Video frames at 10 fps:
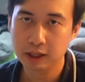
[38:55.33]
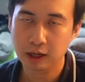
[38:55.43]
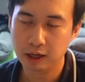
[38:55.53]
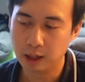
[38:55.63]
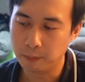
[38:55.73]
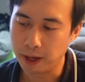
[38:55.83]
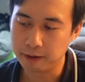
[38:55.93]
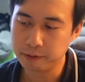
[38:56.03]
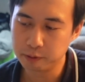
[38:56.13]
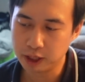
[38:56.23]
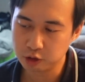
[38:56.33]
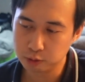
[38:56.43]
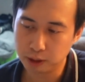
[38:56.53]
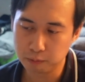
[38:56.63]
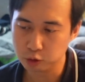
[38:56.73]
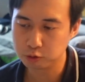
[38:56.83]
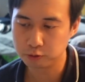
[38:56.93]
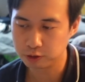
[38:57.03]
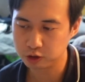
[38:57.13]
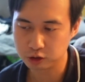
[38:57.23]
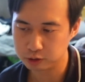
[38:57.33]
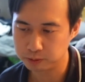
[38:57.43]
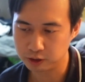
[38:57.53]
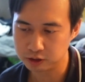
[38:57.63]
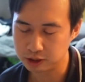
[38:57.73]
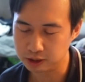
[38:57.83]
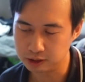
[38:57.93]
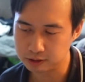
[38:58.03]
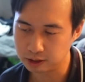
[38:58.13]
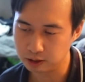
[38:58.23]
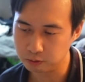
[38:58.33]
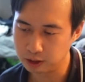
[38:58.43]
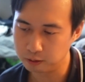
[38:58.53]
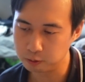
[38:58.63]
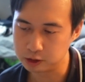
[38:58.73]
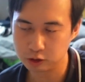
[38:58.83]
I remember actually my most refreshing experience is when I went